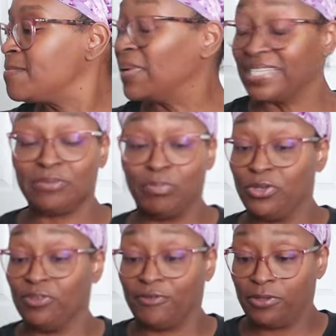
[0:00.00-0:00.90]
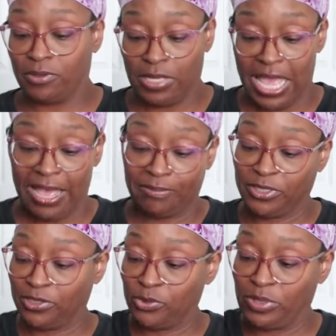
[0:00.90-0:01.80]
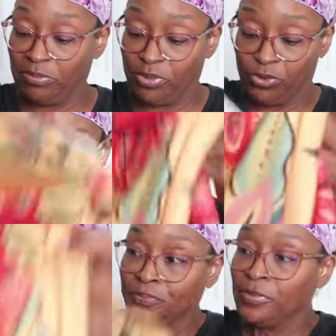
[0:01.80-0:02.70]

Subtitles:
it's beautiful. Absolutely beautiful.